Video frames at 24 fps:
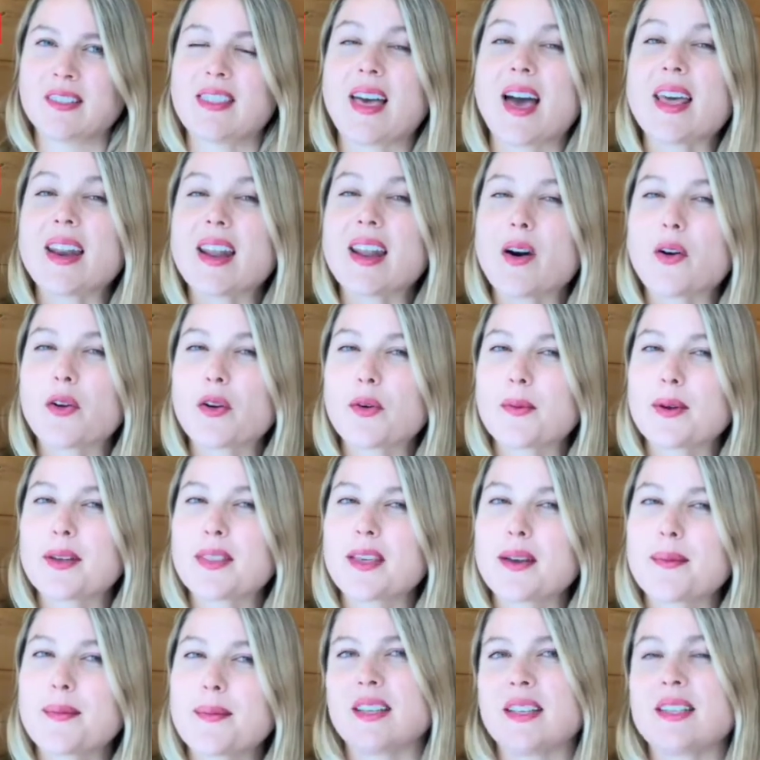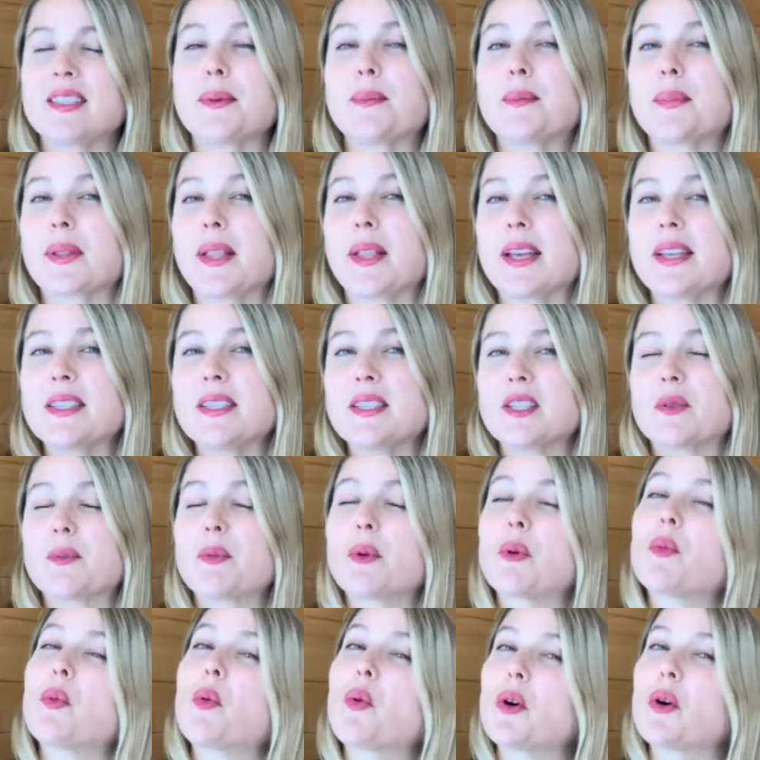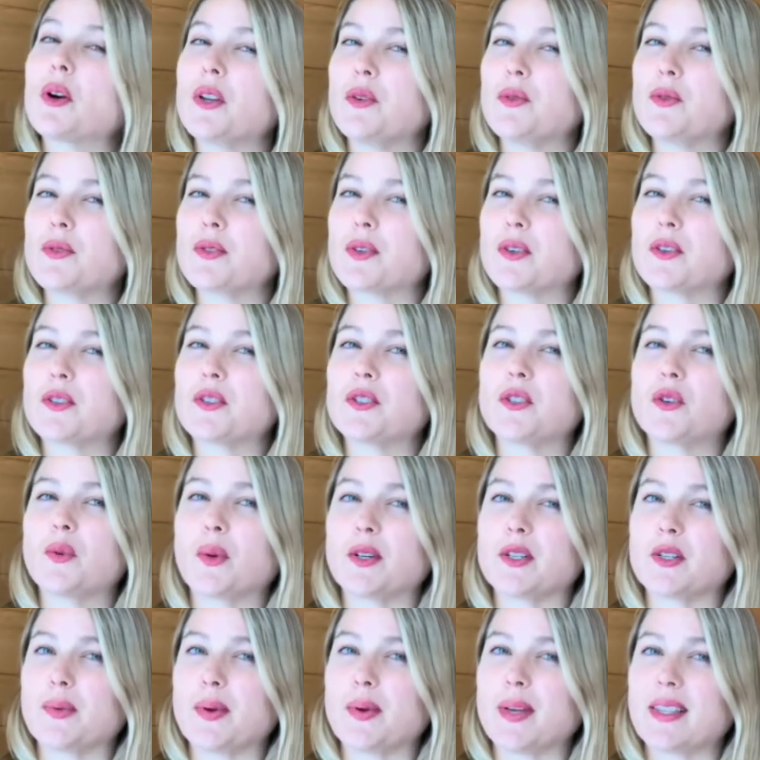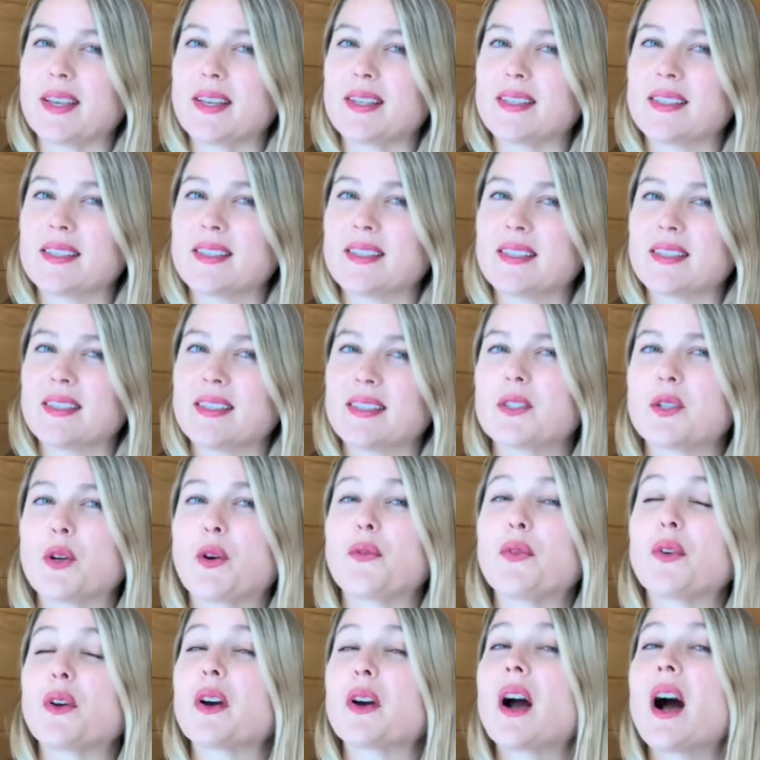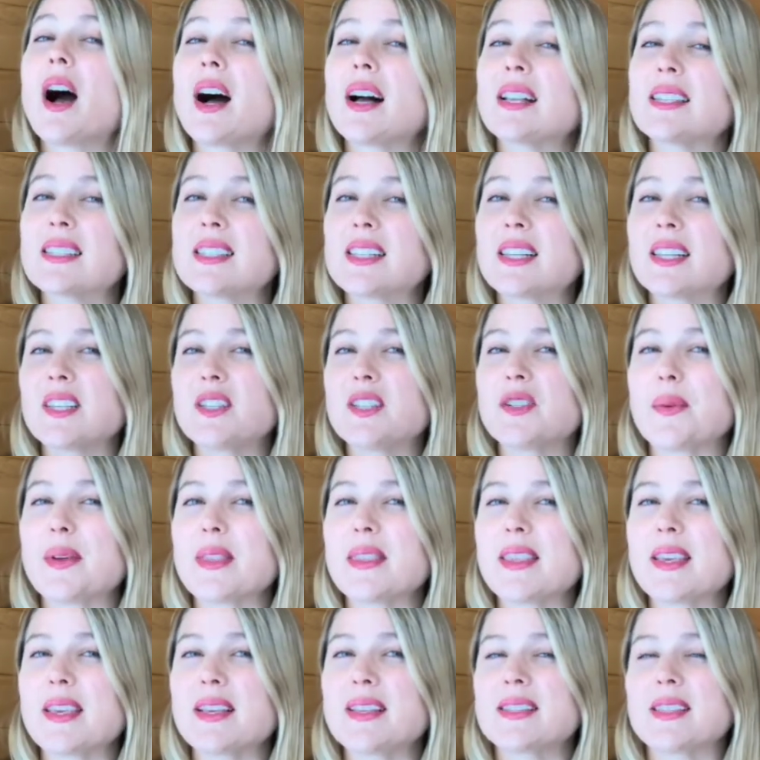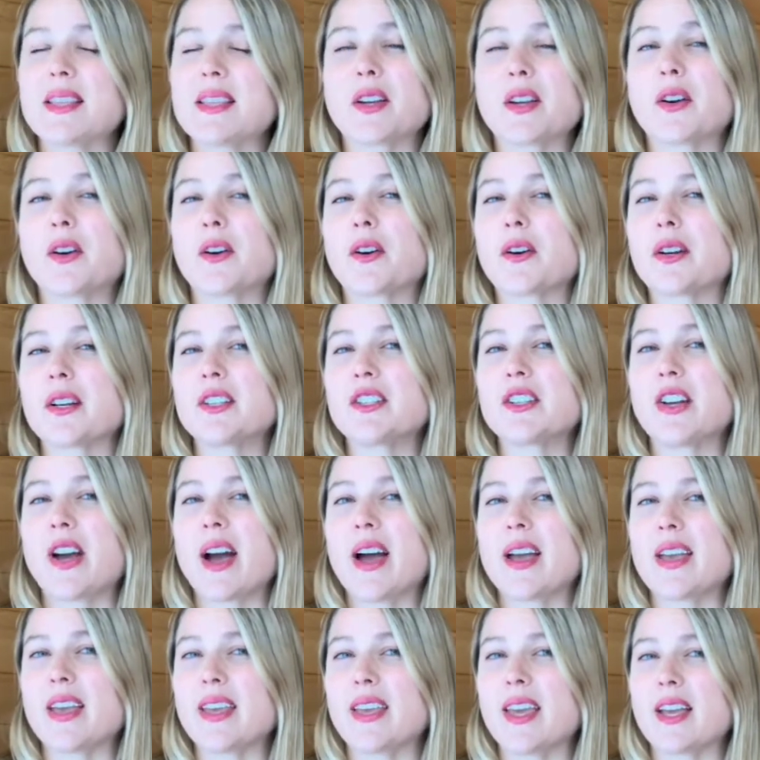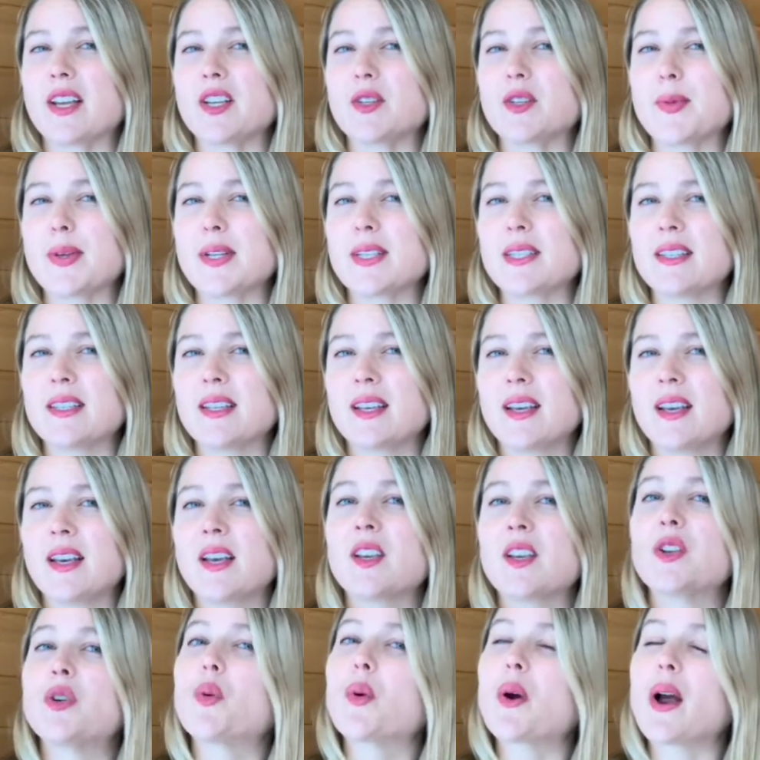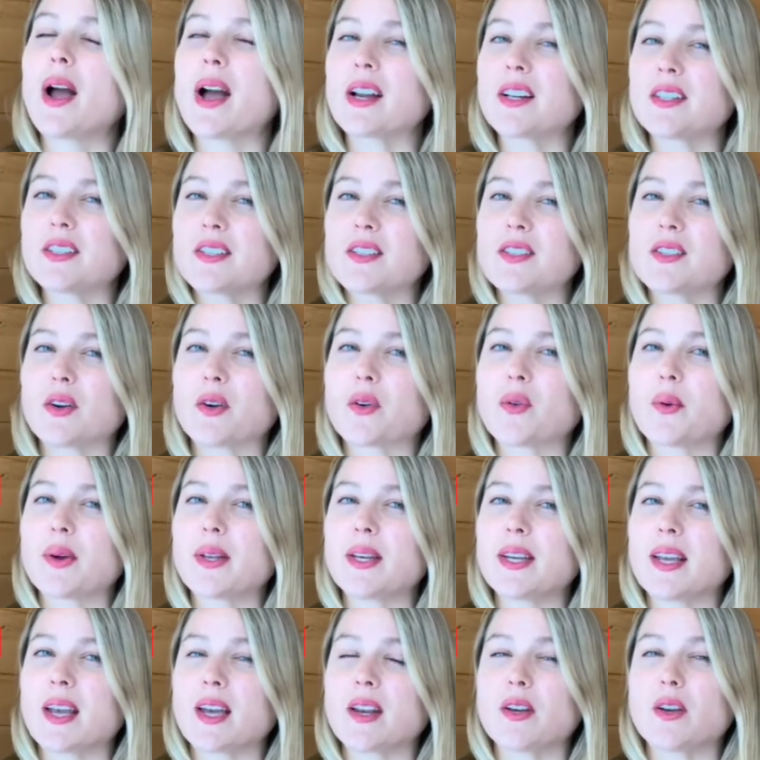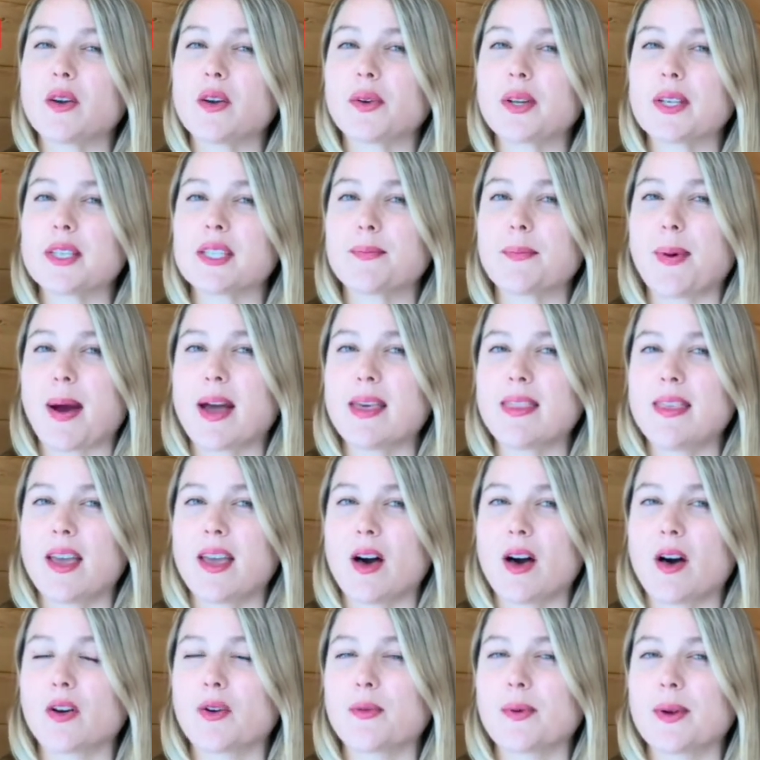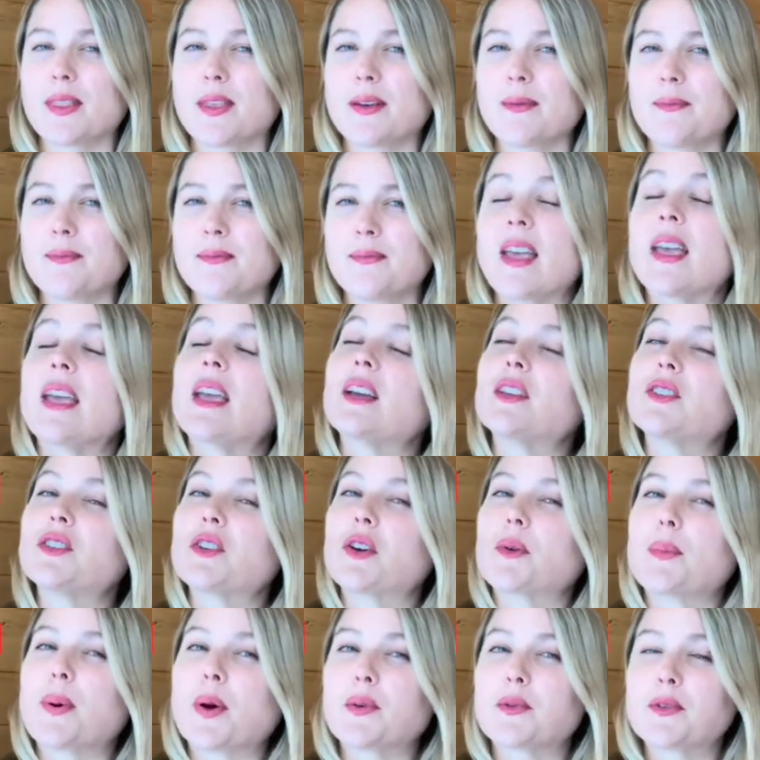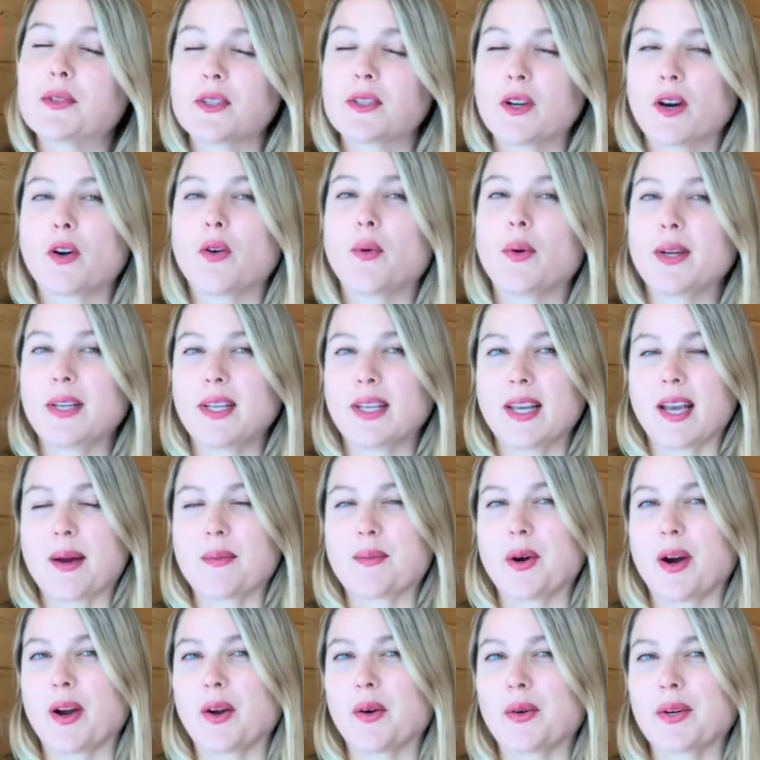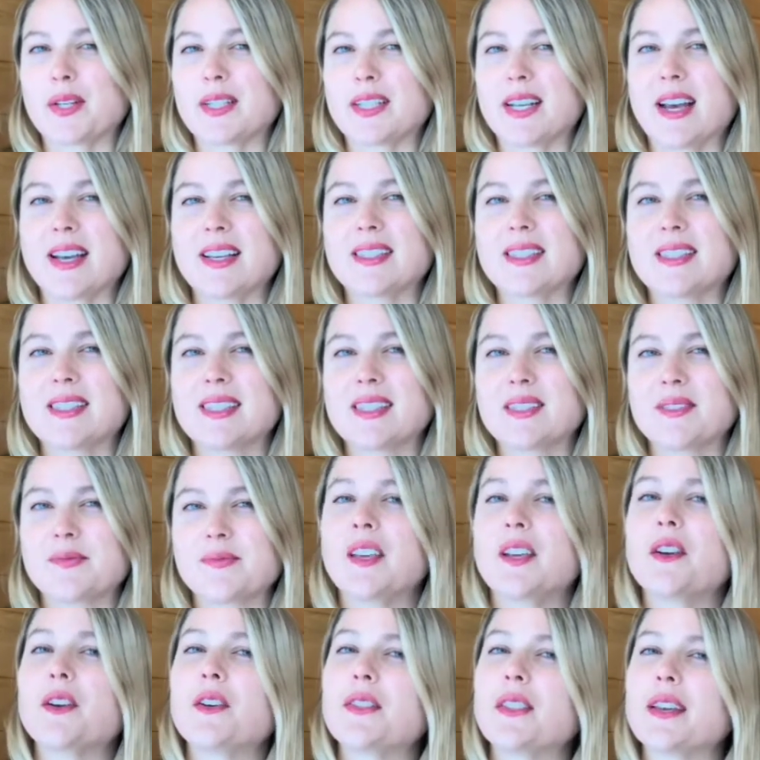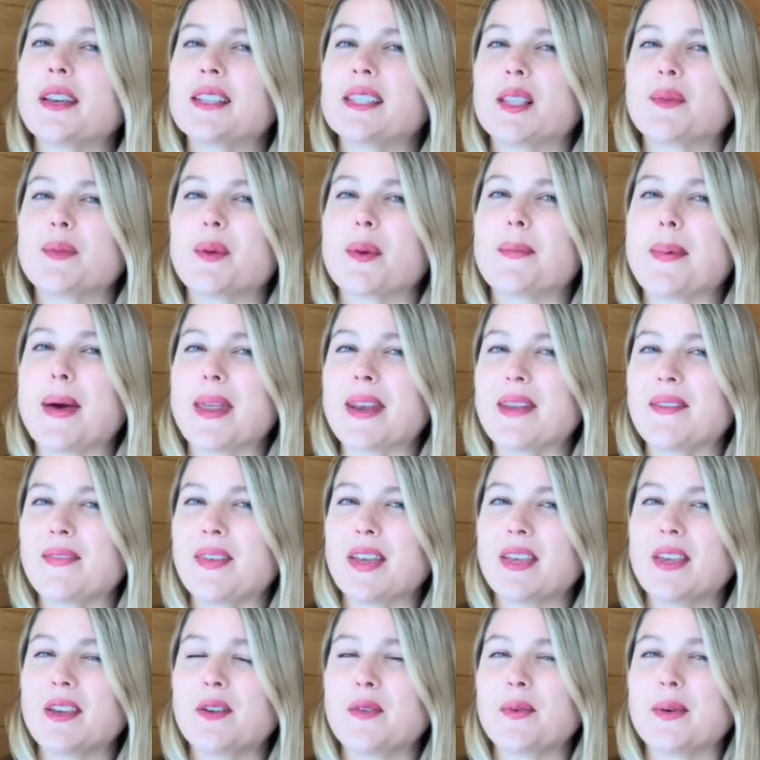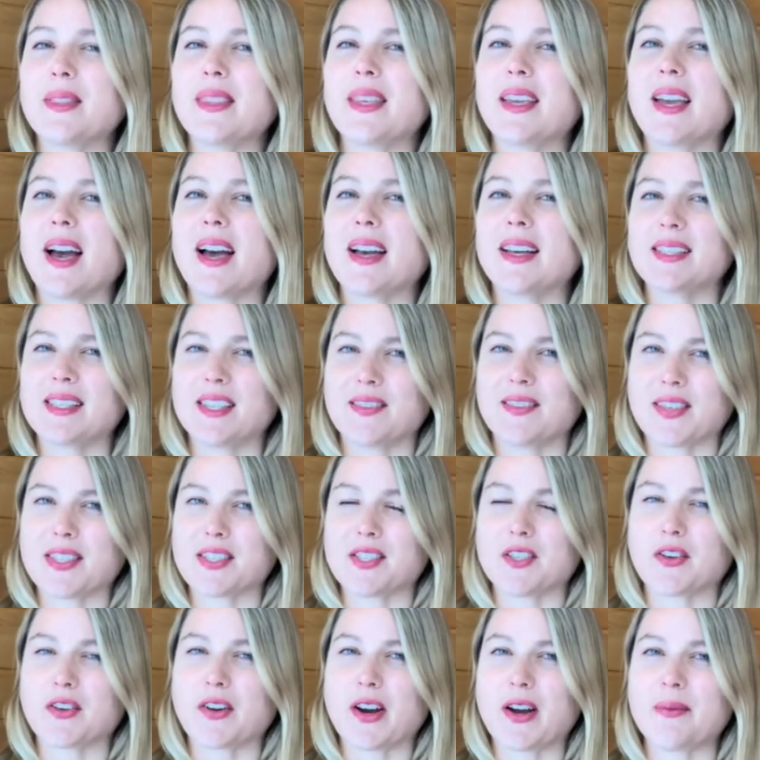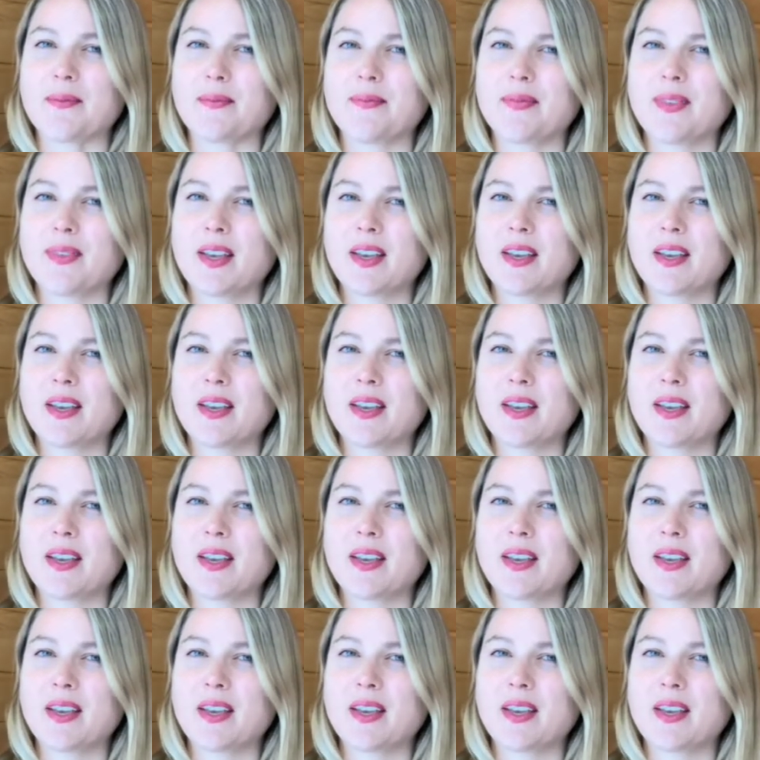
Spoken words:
That algorithm is in place to reward users who are doing this. So if you're constantly doing things that encourage high engagement, your actions are going to get noticed by the algorithm and your posts are going to get prioritized. Here are things that will benefit you in the eyes of Instagram.